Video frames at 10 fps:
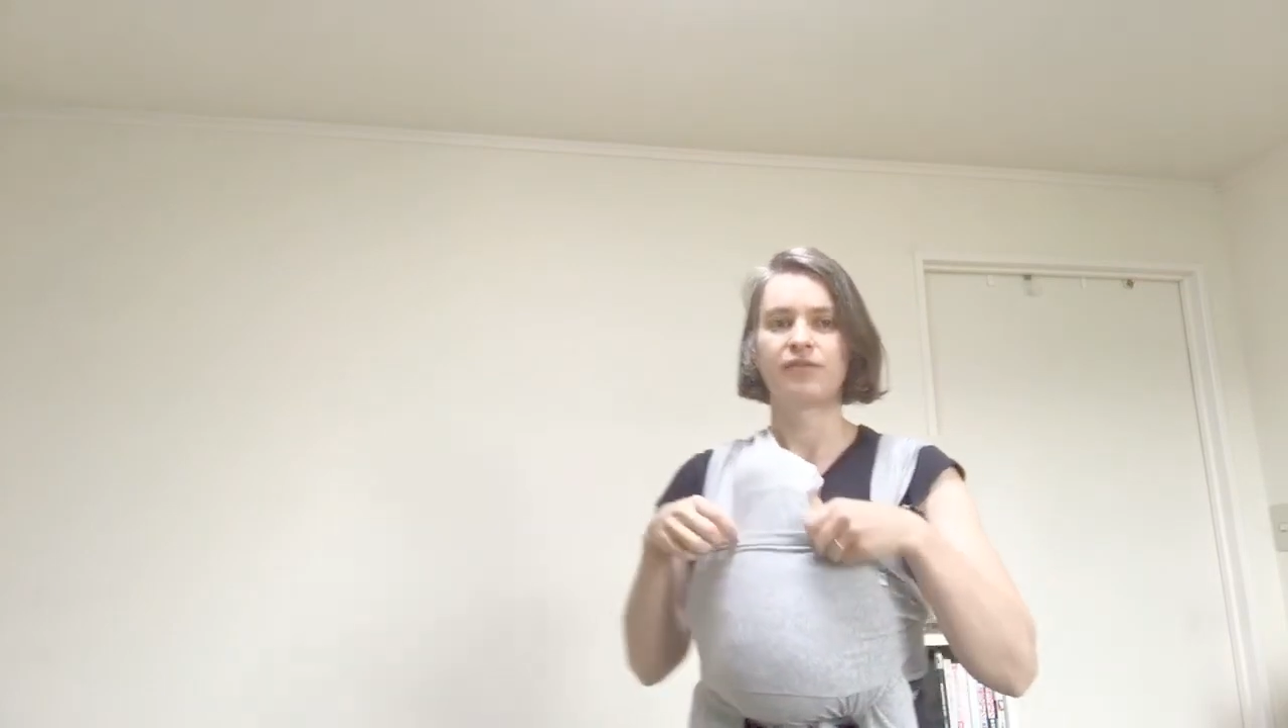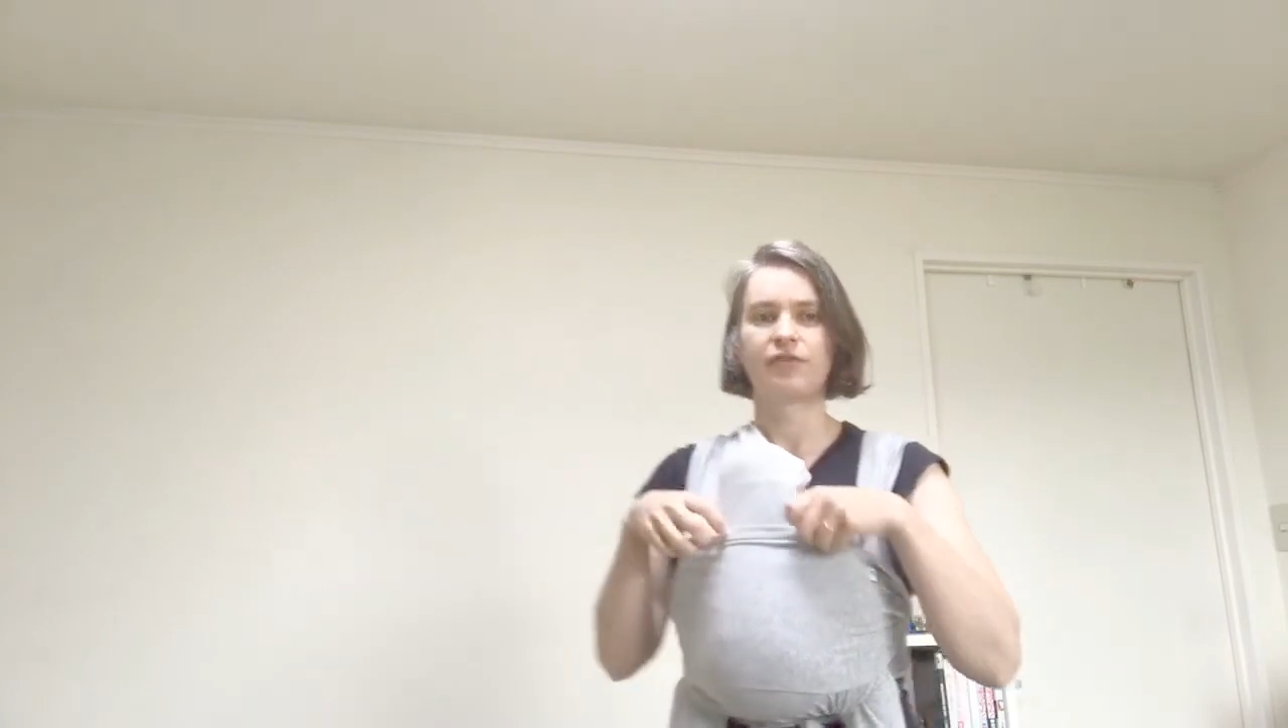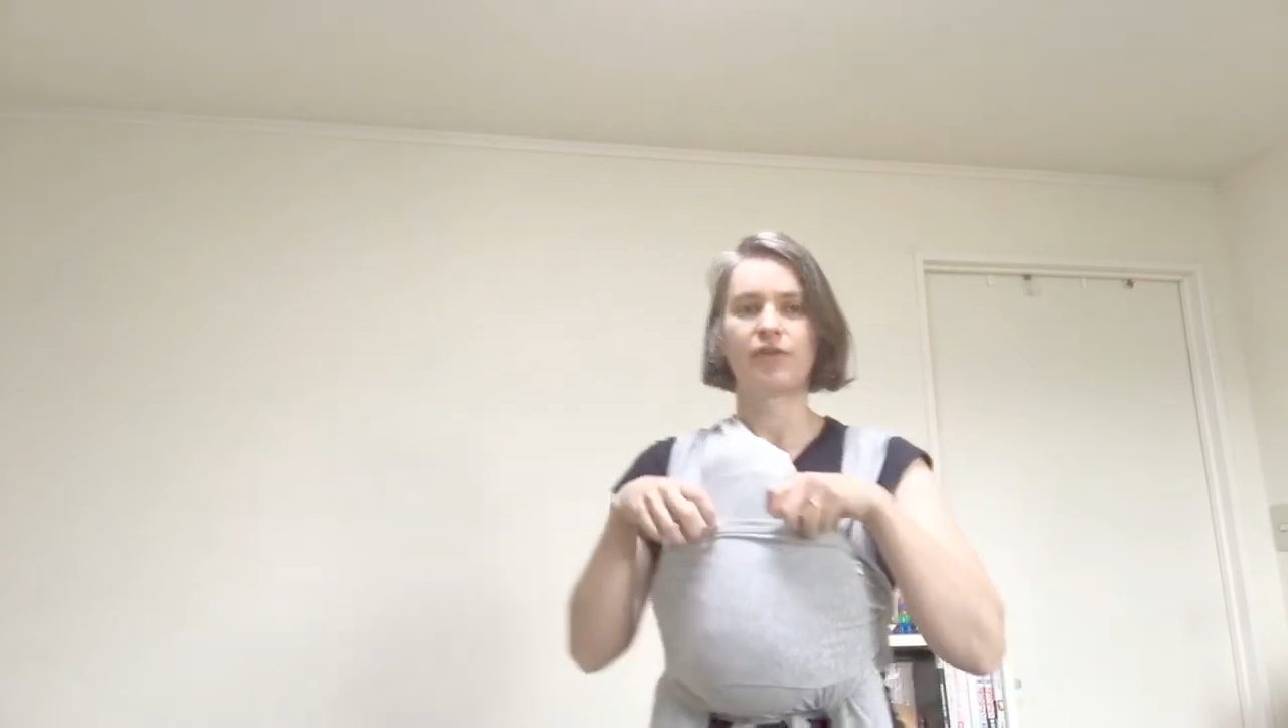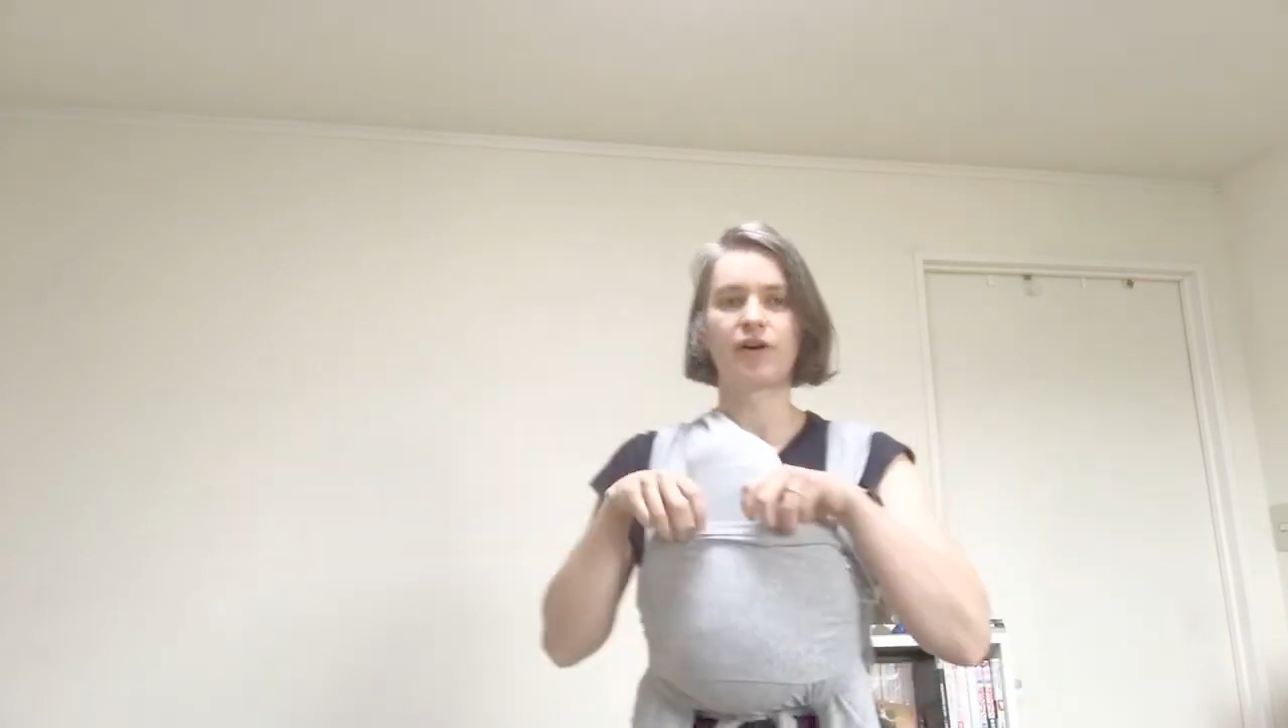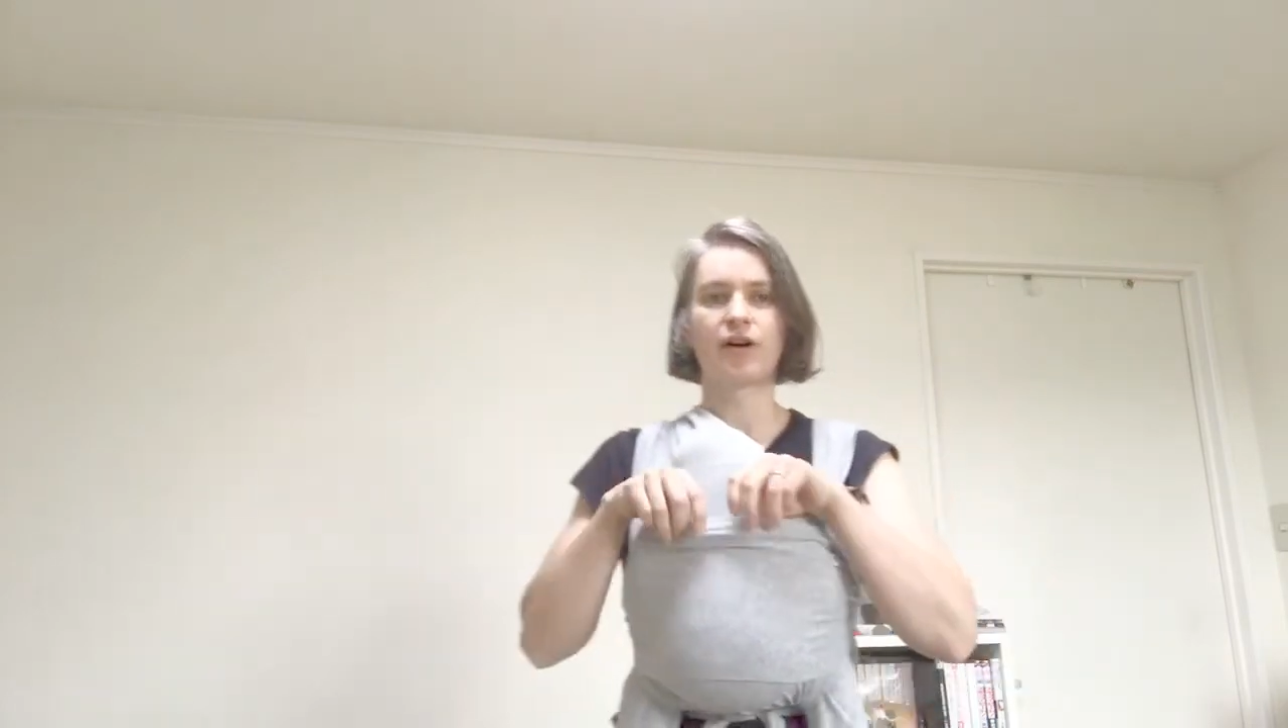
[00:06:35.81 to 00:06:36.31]

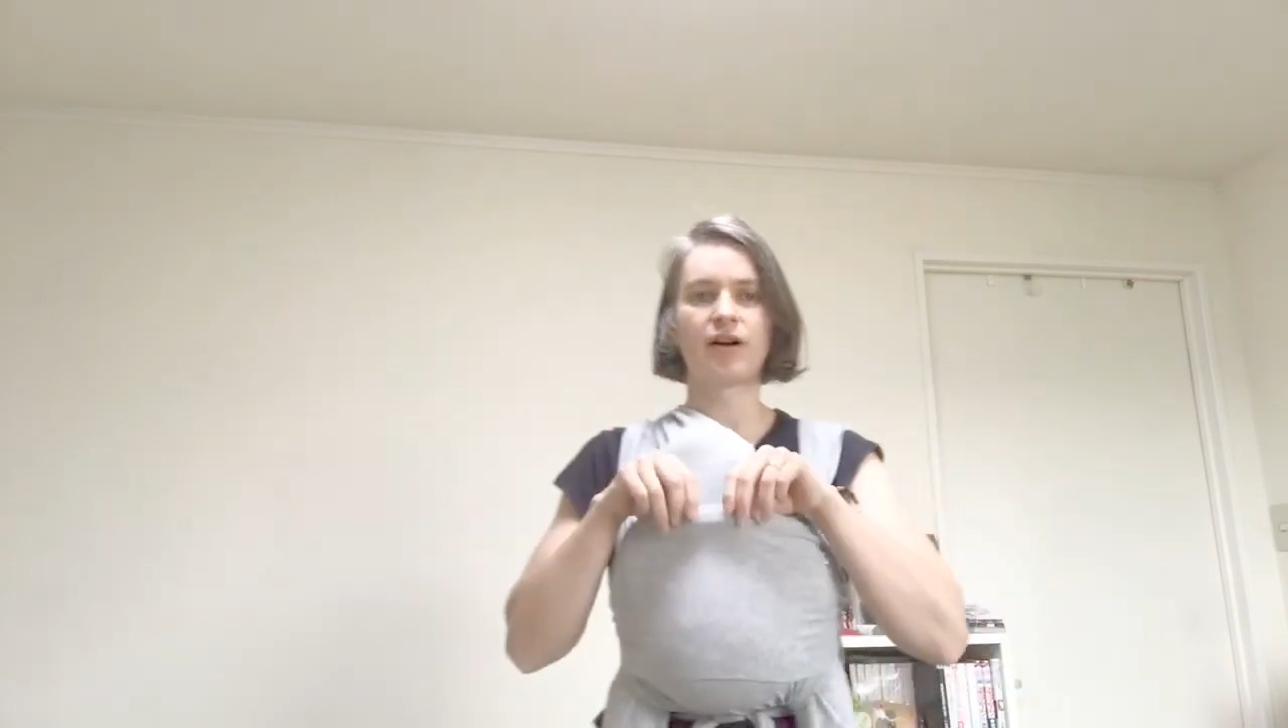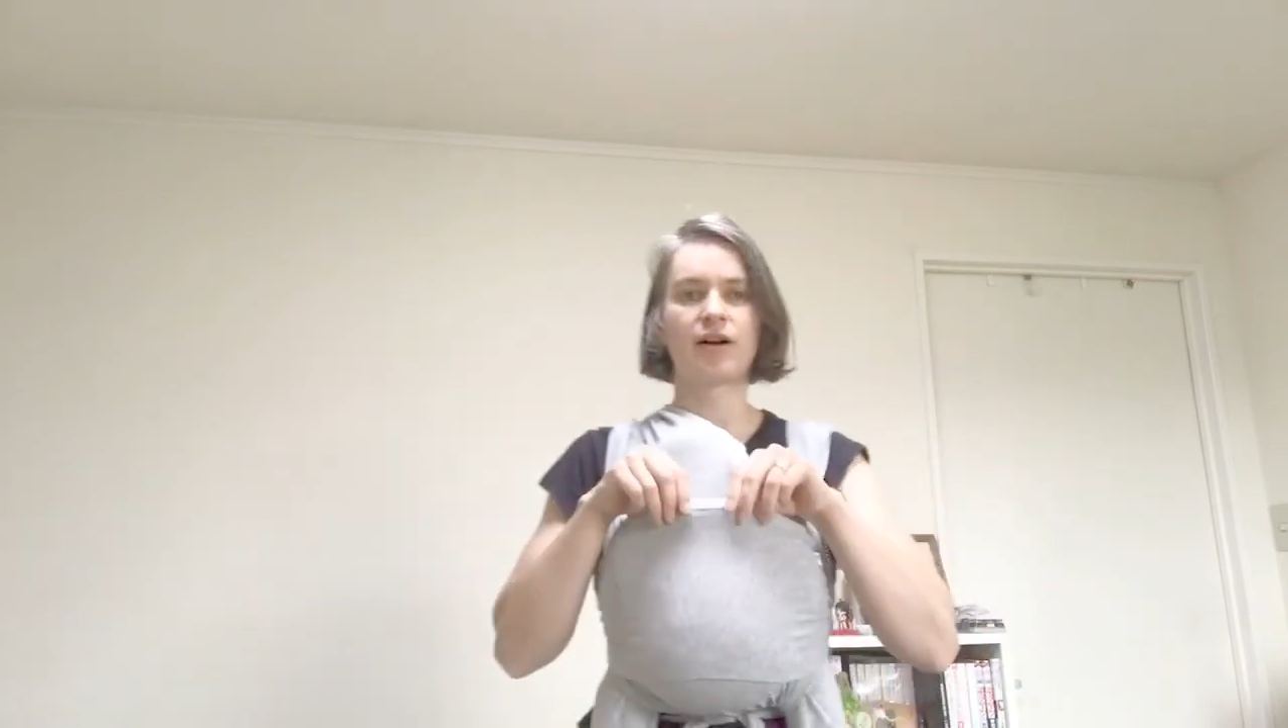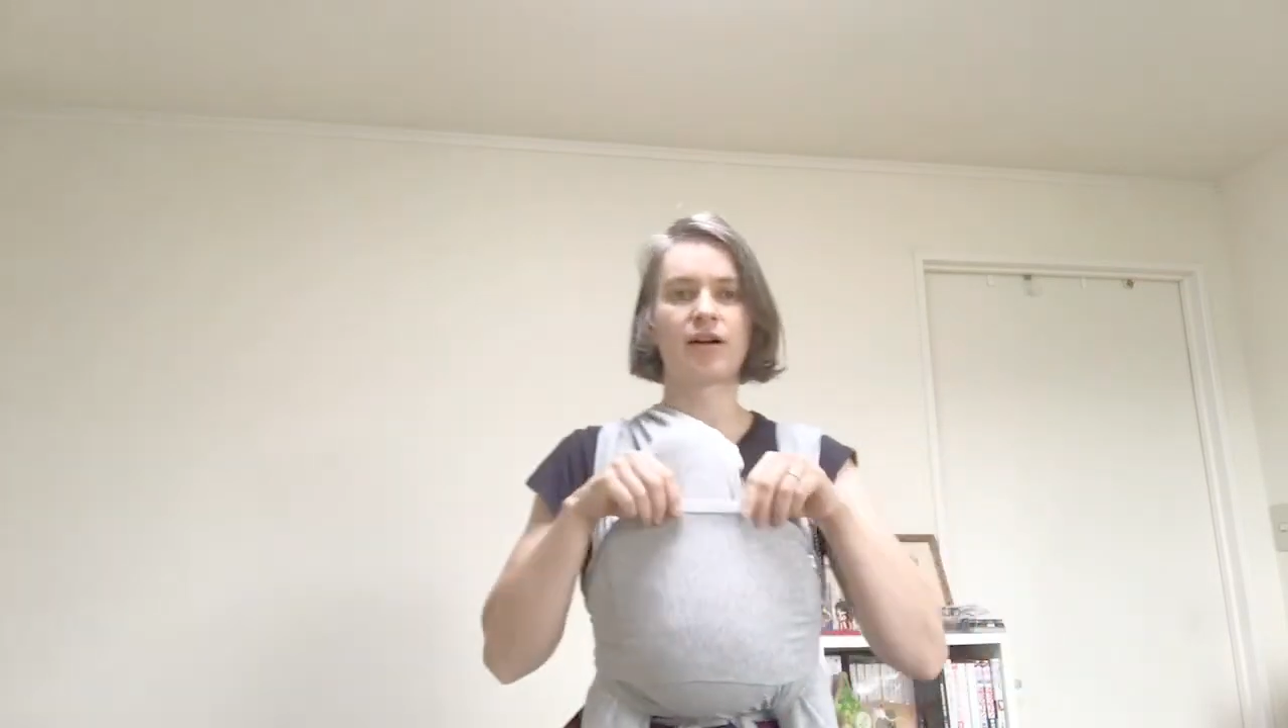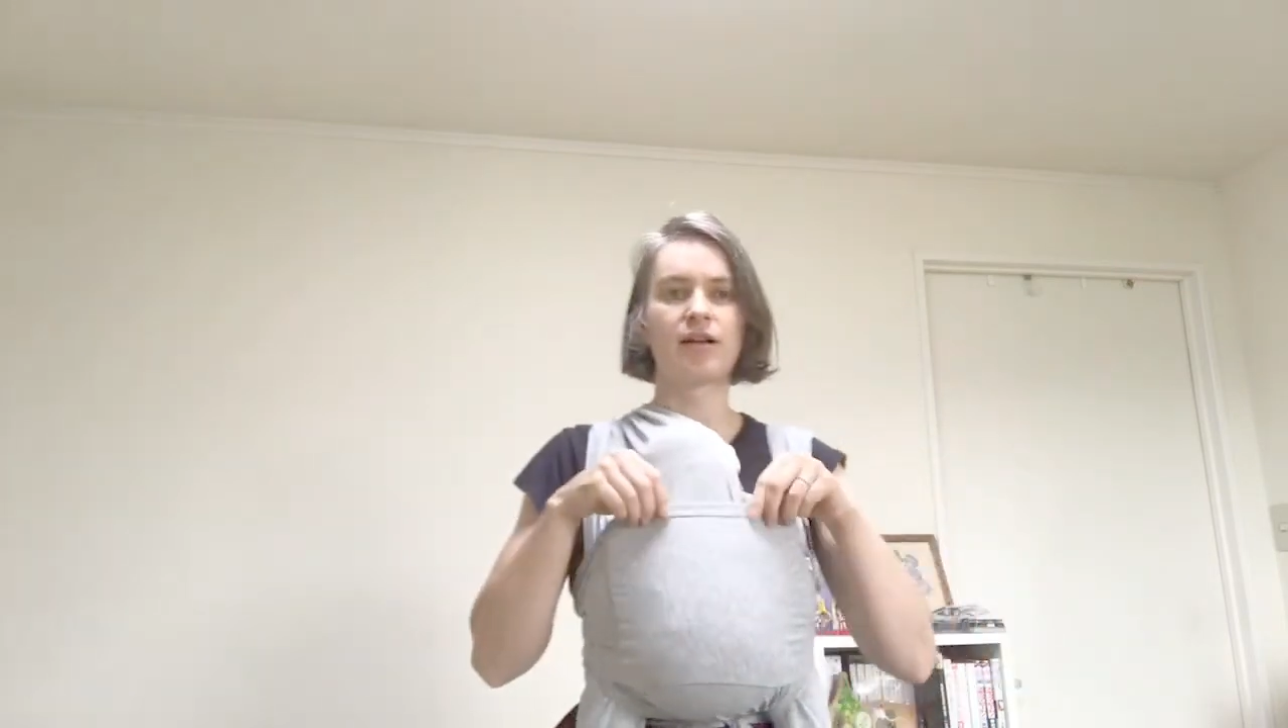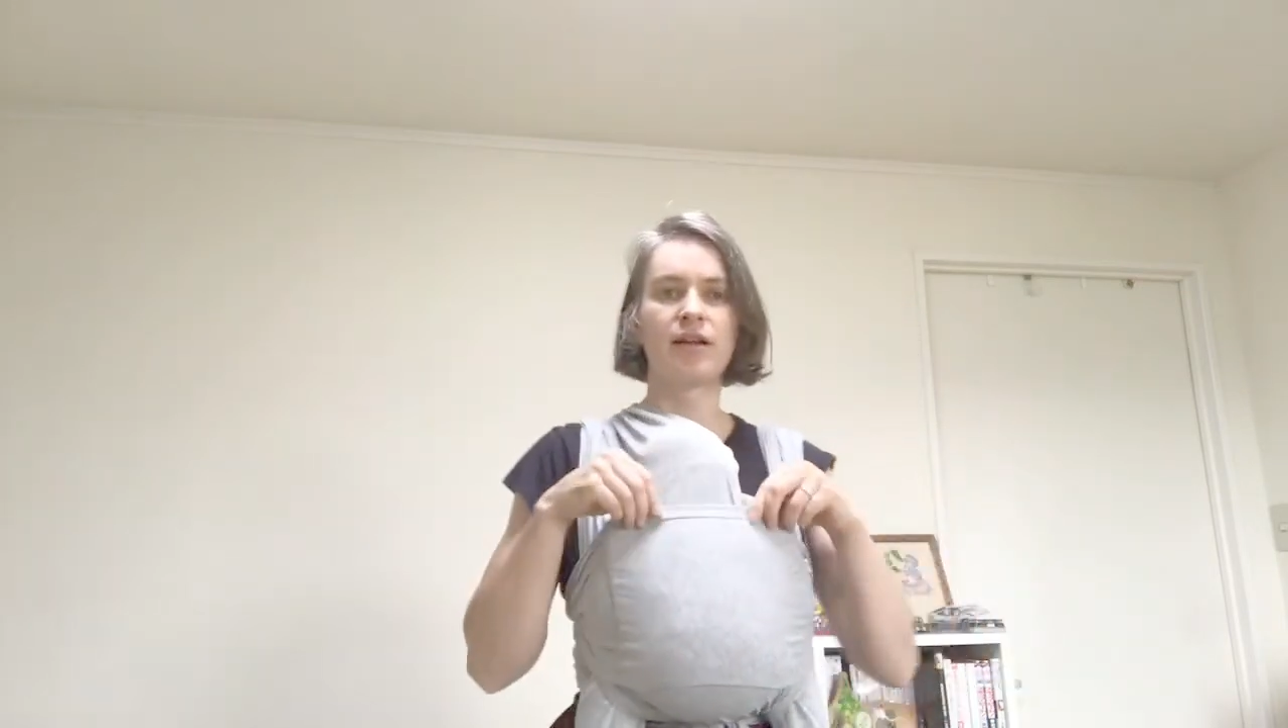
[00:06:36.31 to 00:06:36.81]
for